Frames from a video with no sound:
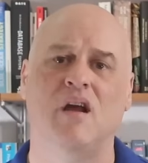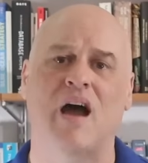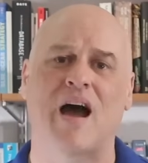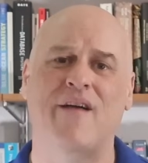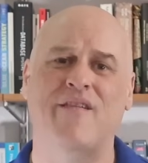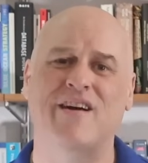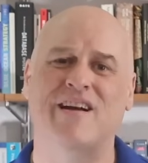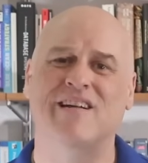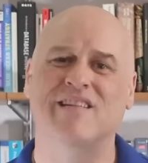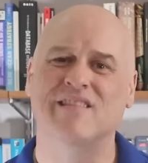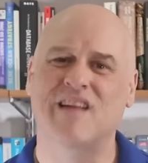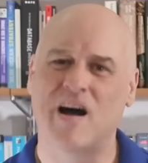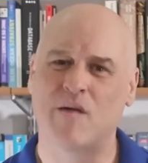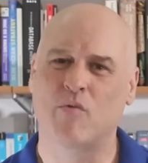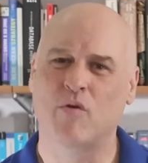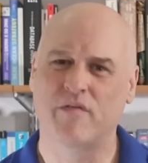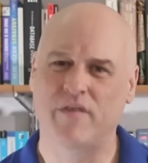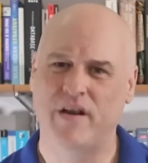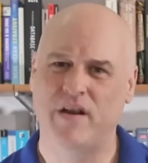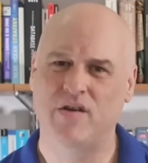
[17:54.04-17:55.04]
I've got a lot
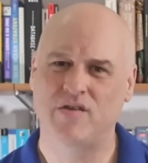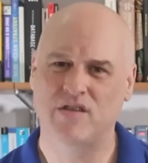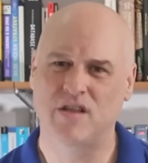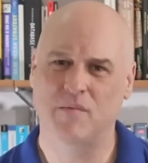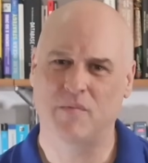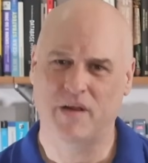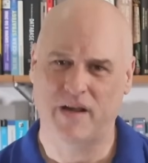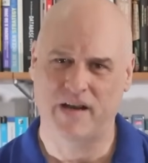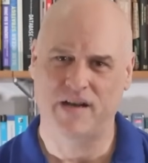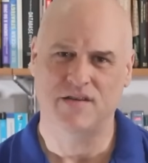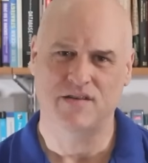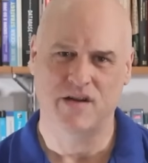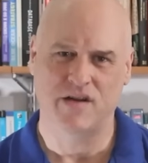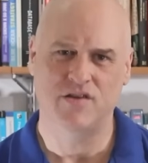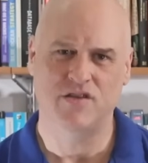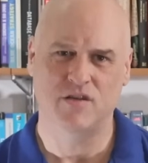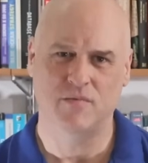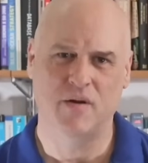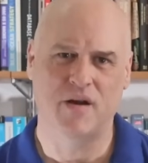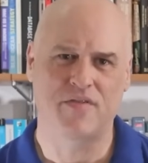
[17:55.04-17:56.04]
more videos in the planning
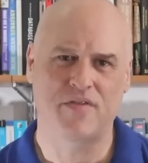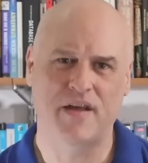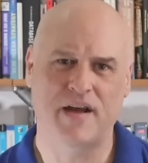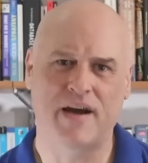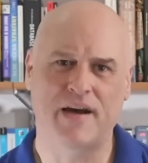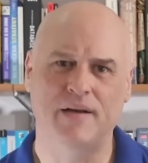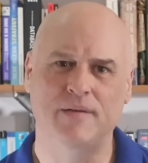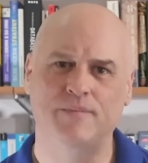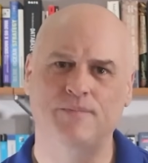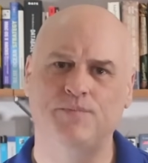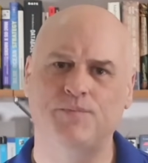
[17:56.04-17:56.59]
stages about that.